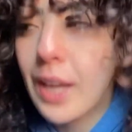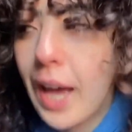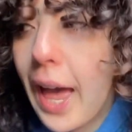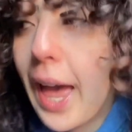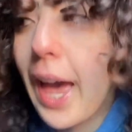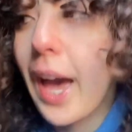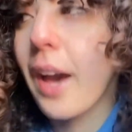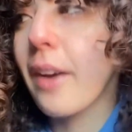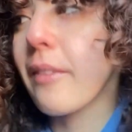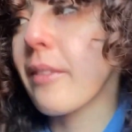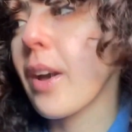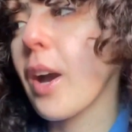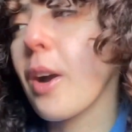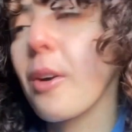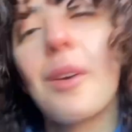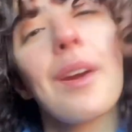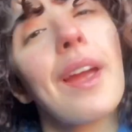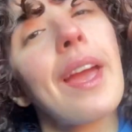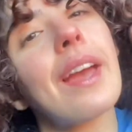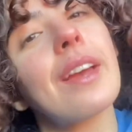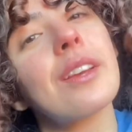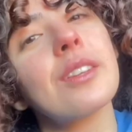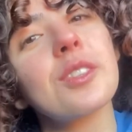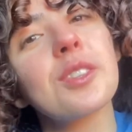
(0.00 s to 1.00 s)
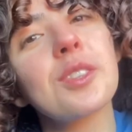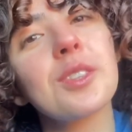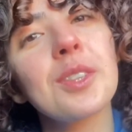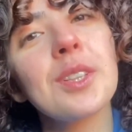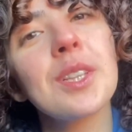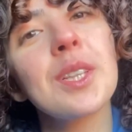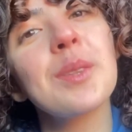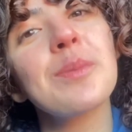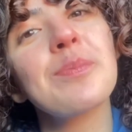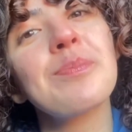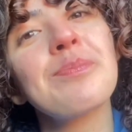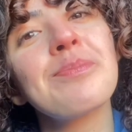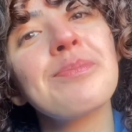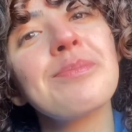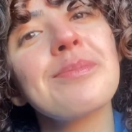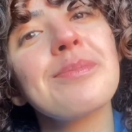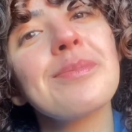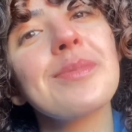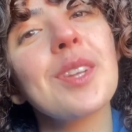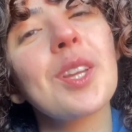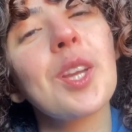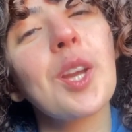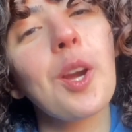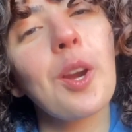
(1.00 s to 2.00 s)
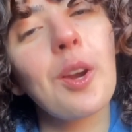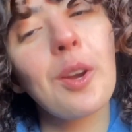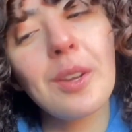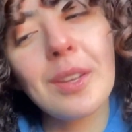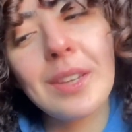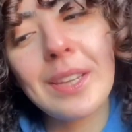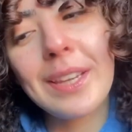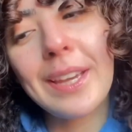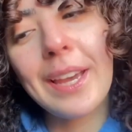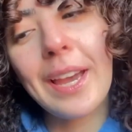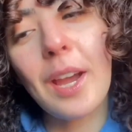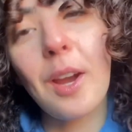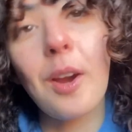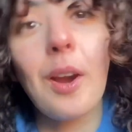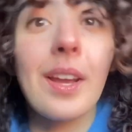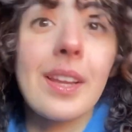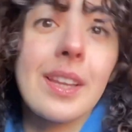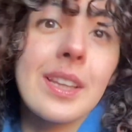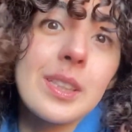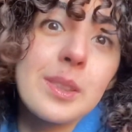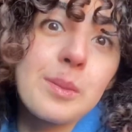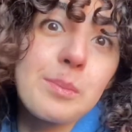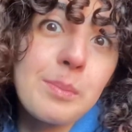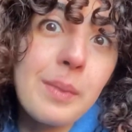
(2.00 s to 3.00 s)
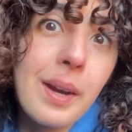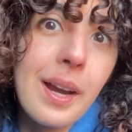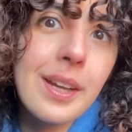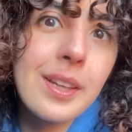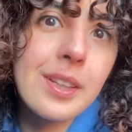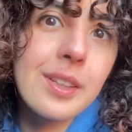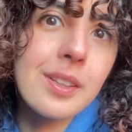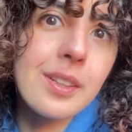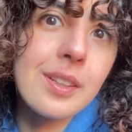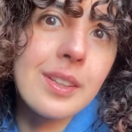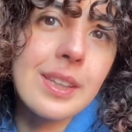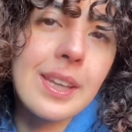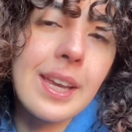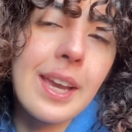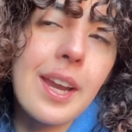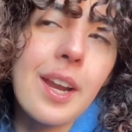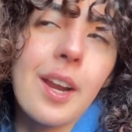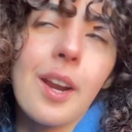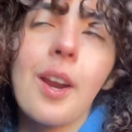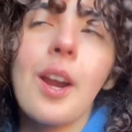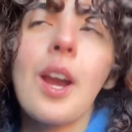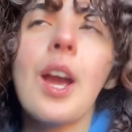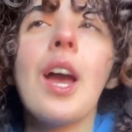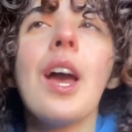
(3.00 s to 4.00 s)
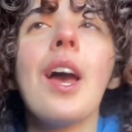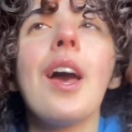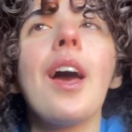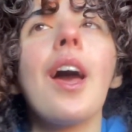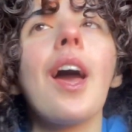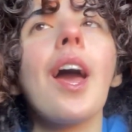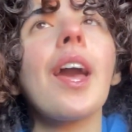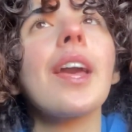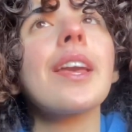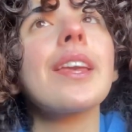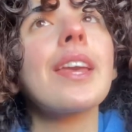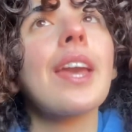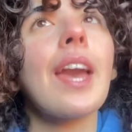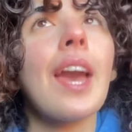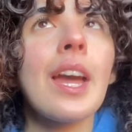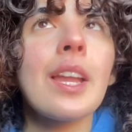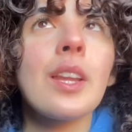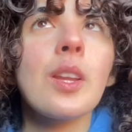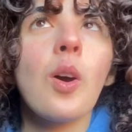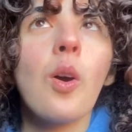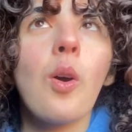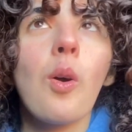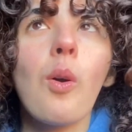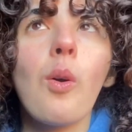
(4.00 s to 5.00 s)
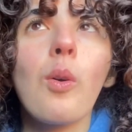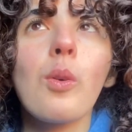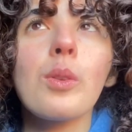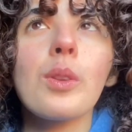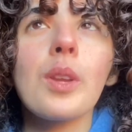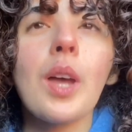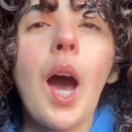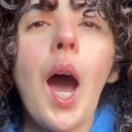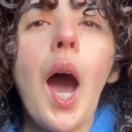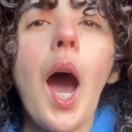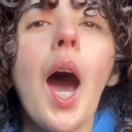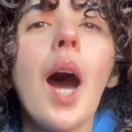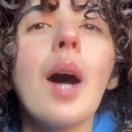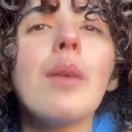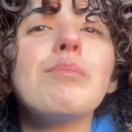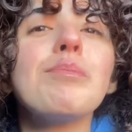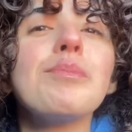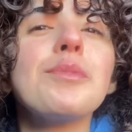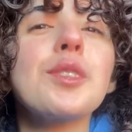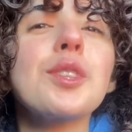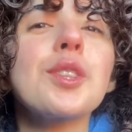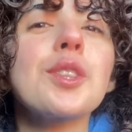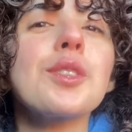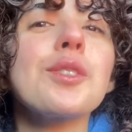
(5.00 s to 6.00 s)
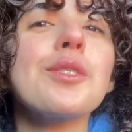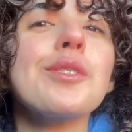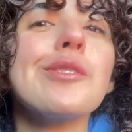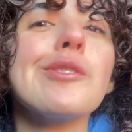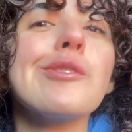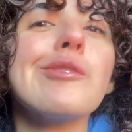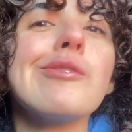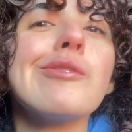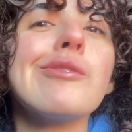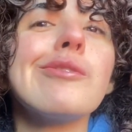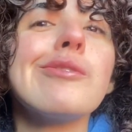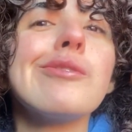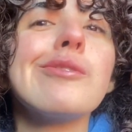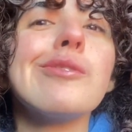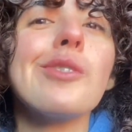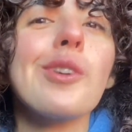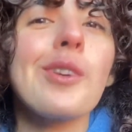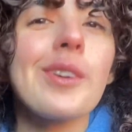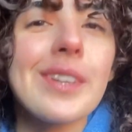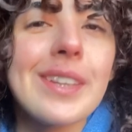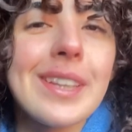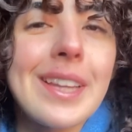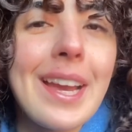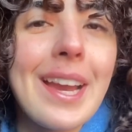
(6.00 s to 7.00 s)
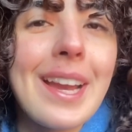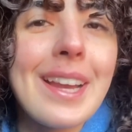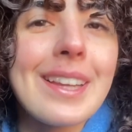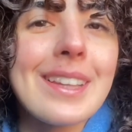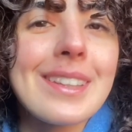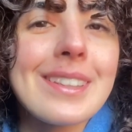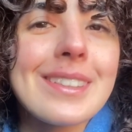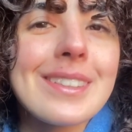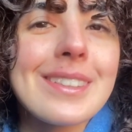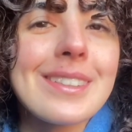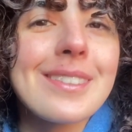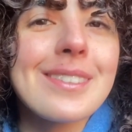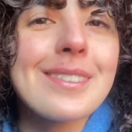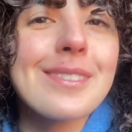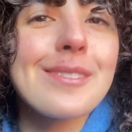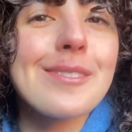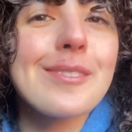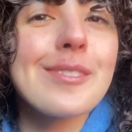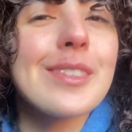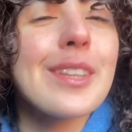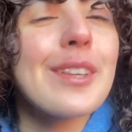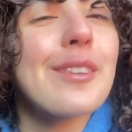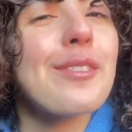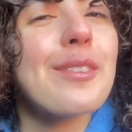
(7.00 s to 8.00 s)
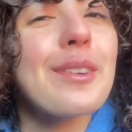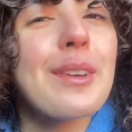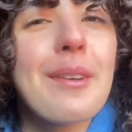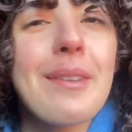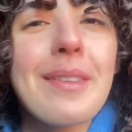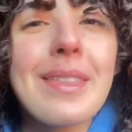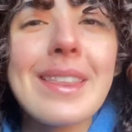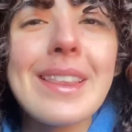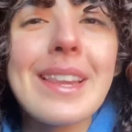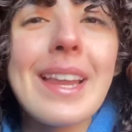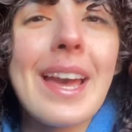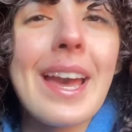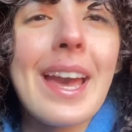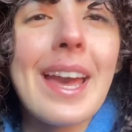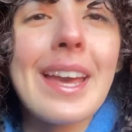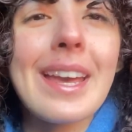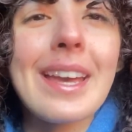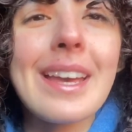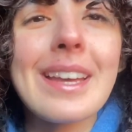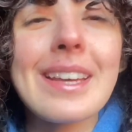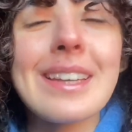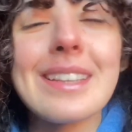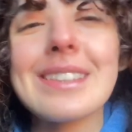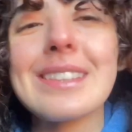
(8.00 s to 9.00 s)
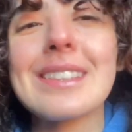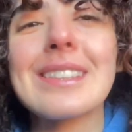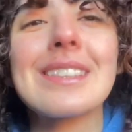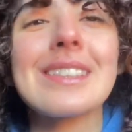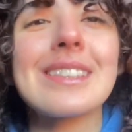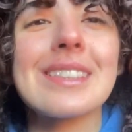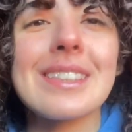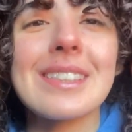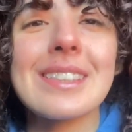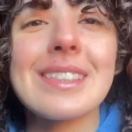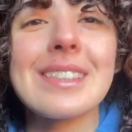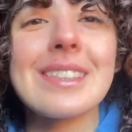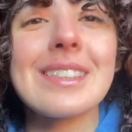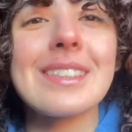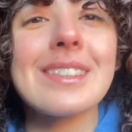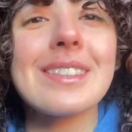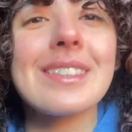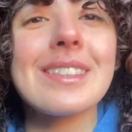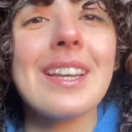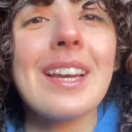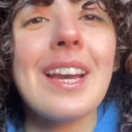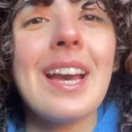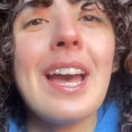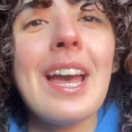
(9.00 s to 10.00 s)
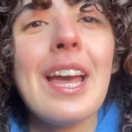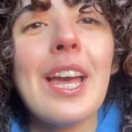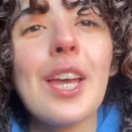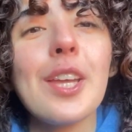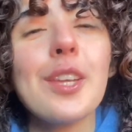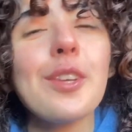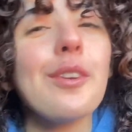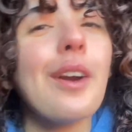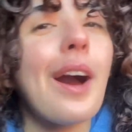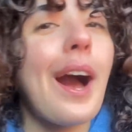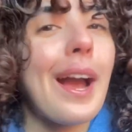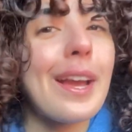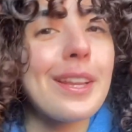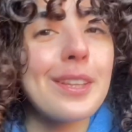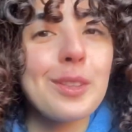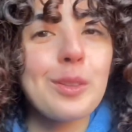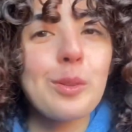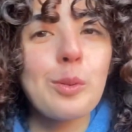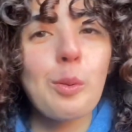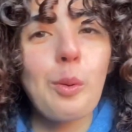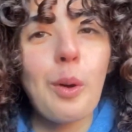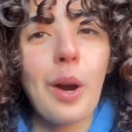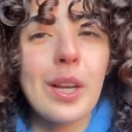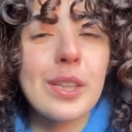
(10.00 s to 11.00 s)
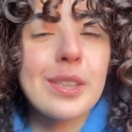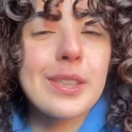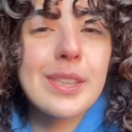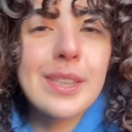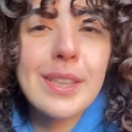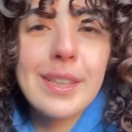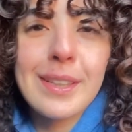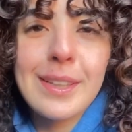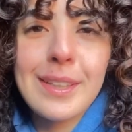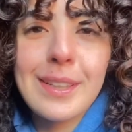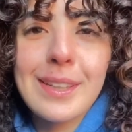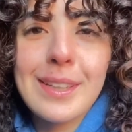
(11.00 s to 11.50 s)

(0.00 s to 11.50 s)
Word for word: have our answer curly hair, at least my curly hair, can hold up to four days. The fifth day is just, you either wash it